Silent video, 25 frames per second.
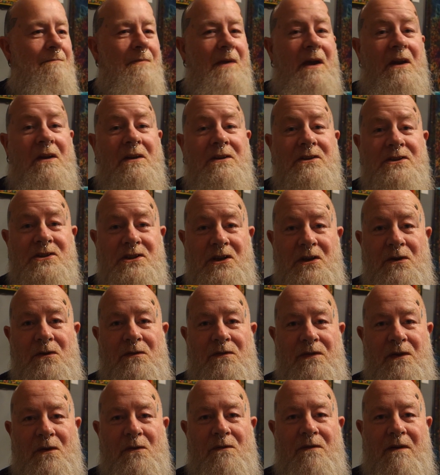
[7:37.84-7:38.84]
and I do
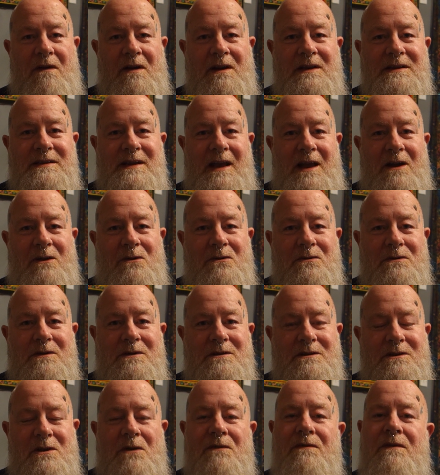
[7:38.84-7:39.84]
feel very settled,
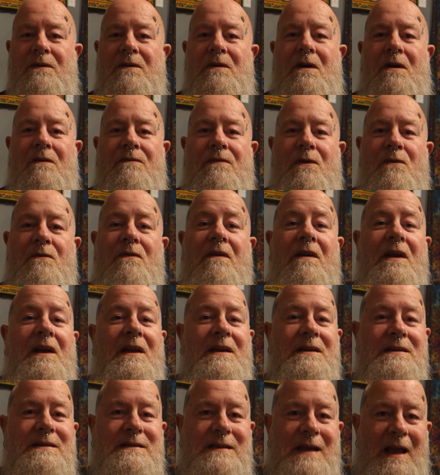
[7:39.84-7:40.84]
so I feel very
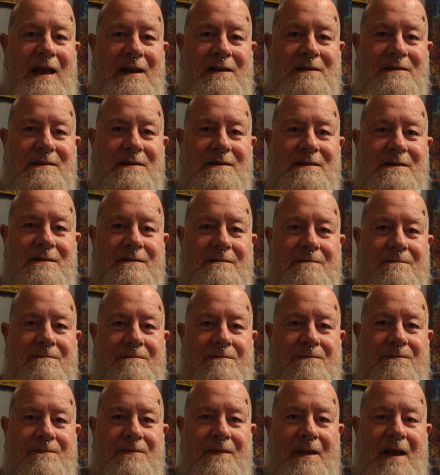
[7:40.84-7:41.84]
content.
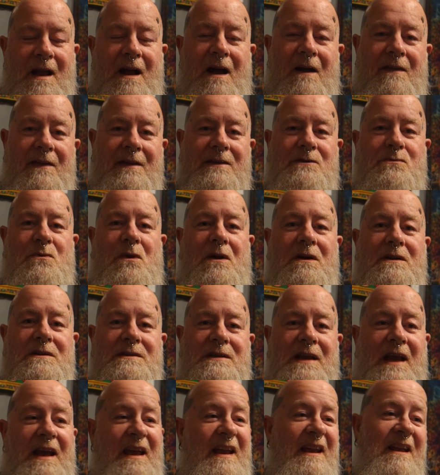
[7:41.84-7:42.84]
And that's why I
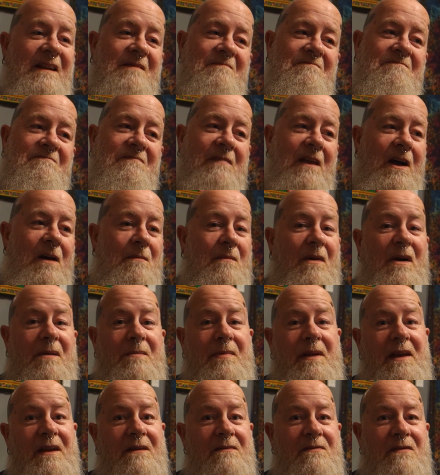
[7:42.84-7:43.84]
say I might
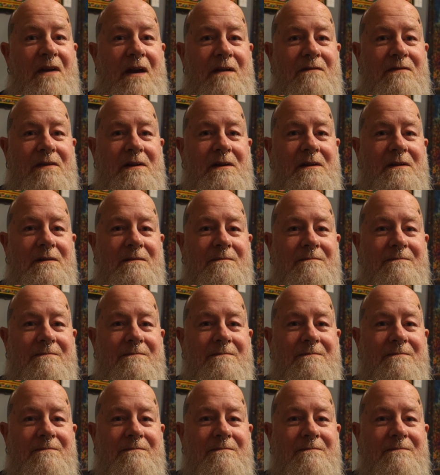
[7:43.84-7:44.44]
be here forever.